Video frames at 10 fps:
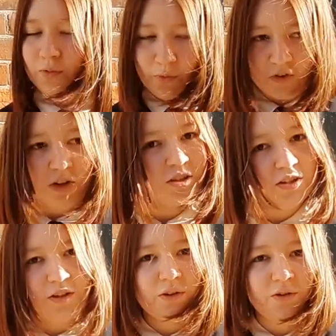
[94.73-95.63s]
the
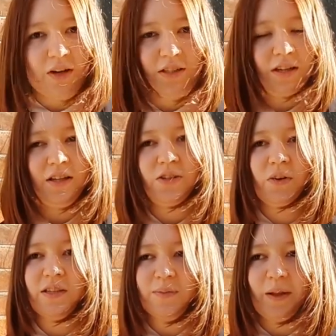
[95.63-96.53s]
volunteer curator to
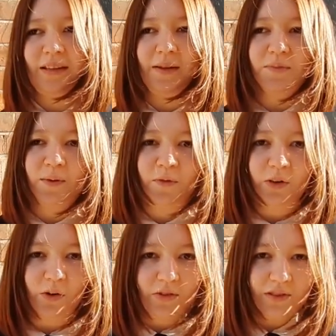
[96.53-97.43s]
explain them some of the
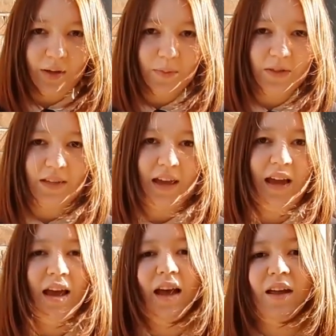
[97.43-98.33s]
concepts
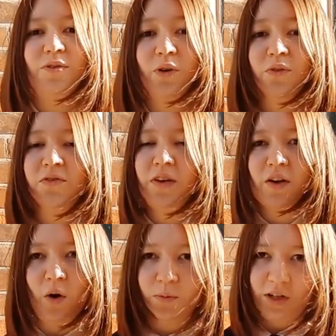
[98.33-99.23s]
involving
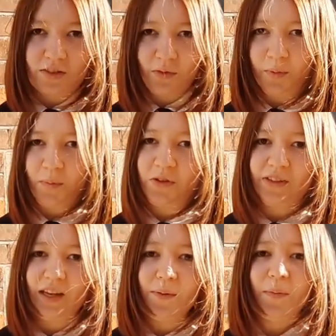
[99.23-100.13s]
objects from the
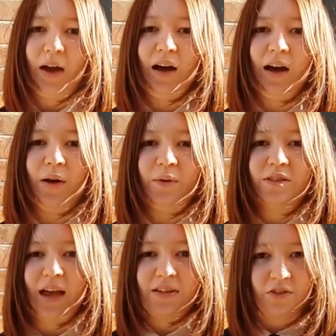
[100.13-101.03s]
museum. Uh, it
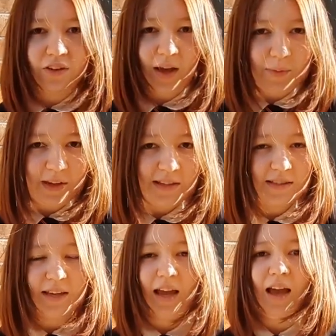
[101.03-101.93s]
was astrolabes.